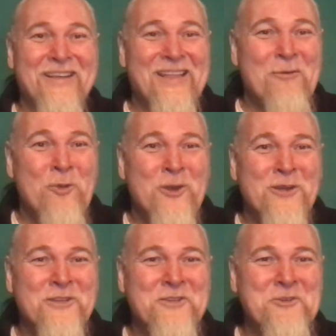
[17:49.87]
They
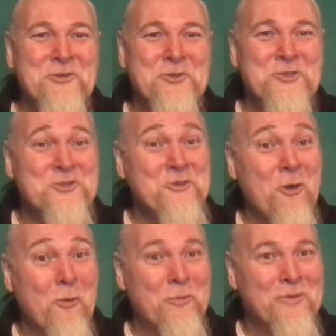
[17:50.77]
work until you
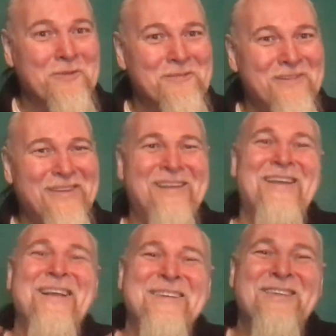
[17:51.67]
stop.
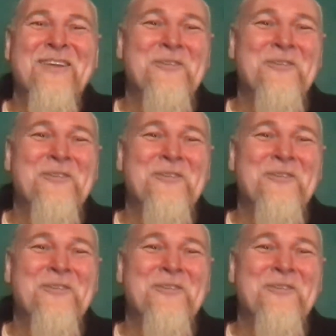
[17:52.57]
So